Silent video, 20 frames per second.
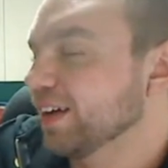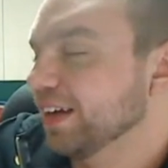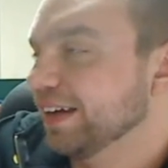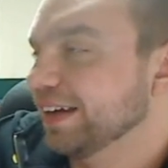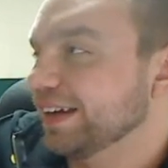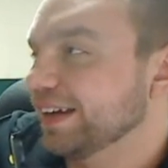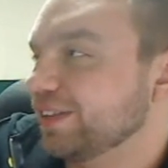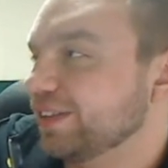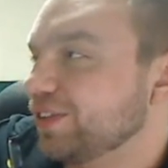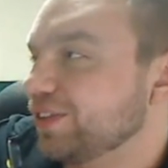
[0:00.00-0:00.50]

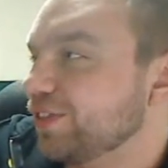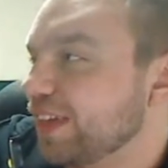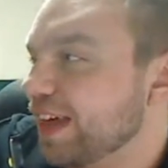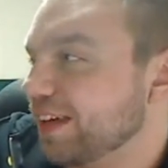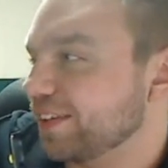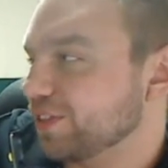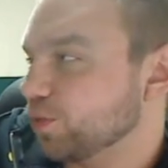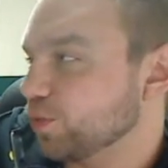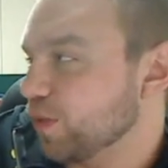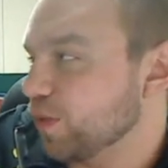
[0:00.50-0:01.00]
in
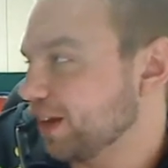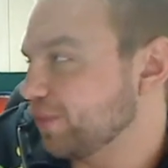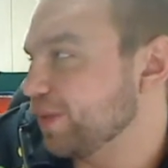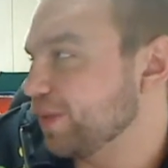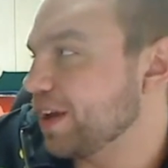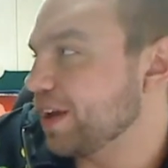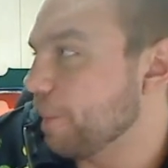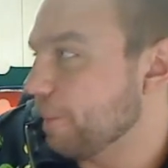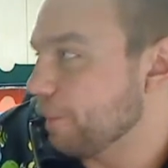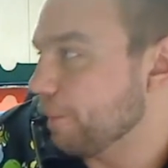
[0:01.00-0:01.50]
2001, we
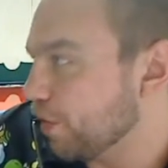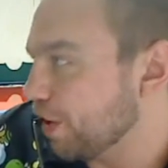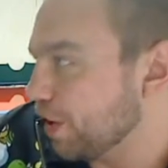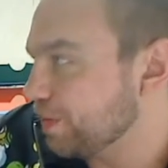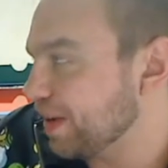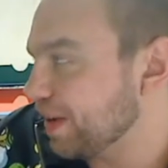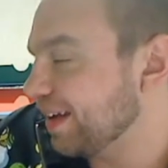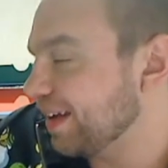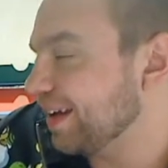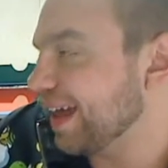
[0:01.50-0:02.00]
had a boy
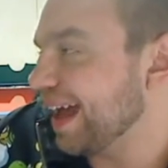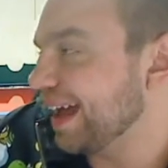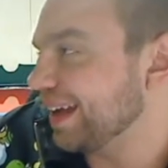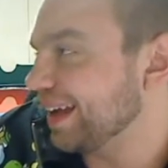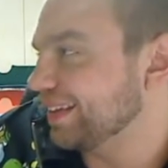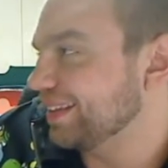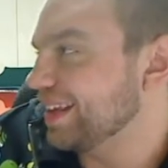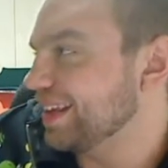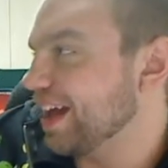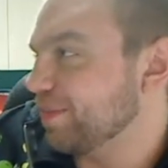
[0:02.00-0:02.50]
band
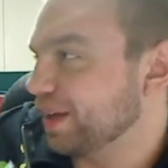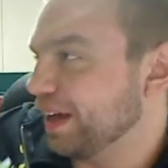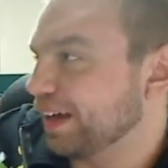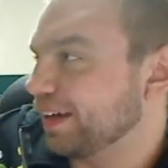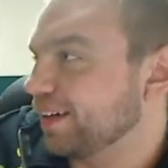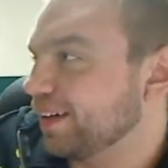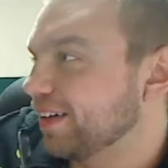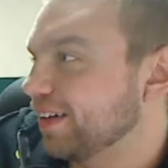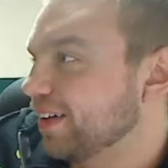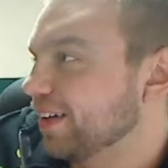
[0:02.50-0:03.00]

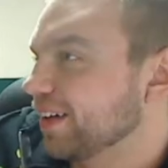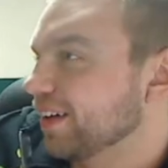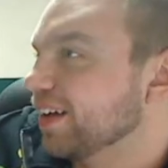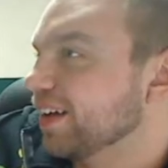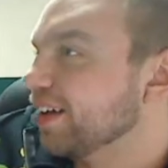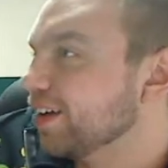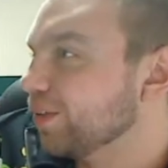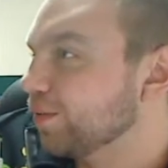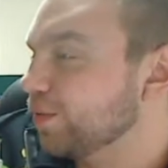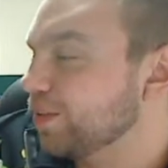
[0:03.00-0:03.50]
epidemic
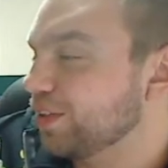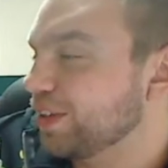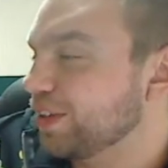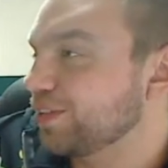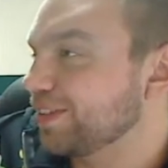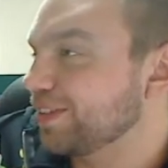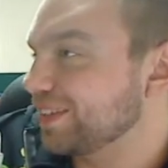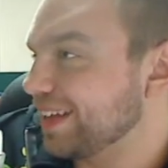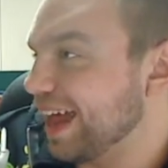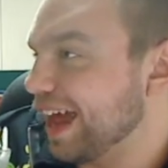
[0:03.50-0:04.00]
where they
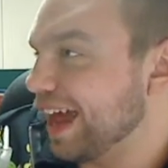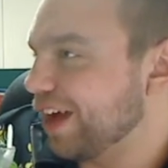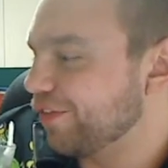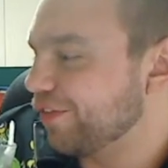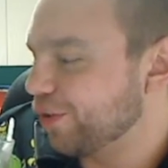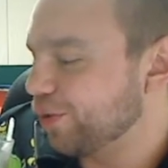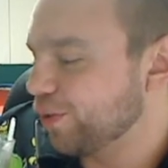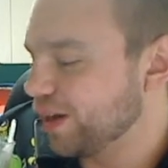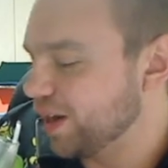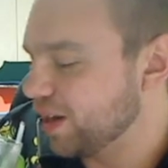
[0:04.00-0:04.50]
were just
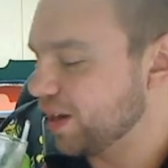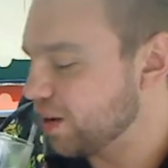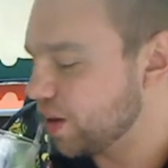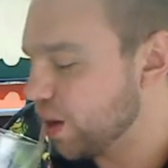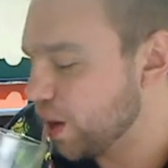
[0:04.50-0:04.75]
everywhere.